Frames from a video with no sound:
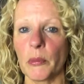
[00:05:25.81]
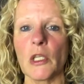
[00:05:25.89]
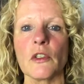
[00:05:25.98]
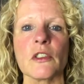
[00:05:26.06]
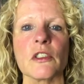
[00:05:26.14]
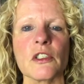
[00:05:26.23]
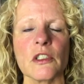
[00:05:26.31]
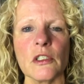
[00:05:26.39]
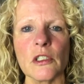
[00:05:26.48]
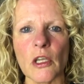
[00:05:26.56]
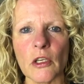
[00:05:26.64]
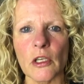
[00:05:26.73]
because there's
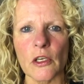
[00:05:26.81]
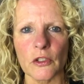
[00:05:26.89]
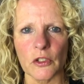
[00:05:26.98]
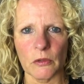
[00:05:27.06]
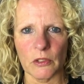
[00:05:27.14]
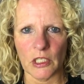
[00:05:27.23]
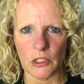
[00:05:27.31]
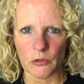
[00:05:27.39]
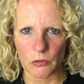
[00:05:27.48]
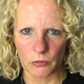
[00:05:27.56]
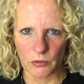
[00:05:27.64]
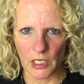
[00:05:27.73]
not a lot you need
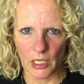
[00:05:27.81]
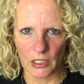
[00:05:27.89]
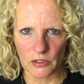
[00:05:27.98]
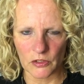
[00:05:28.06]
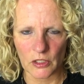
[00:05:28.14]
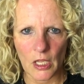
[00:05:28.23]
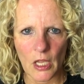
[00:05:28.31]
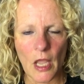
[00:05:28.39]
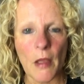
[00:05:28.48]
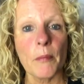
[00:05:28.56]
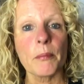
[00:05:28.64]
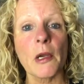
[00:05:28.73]
to create.
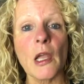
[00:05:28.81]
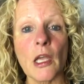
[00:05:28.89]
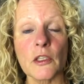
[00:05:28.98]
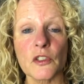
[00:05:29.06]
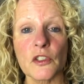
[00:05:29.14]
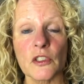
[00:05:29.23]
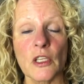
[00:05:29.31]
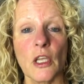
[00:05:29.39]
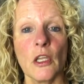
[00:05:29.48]
Plus,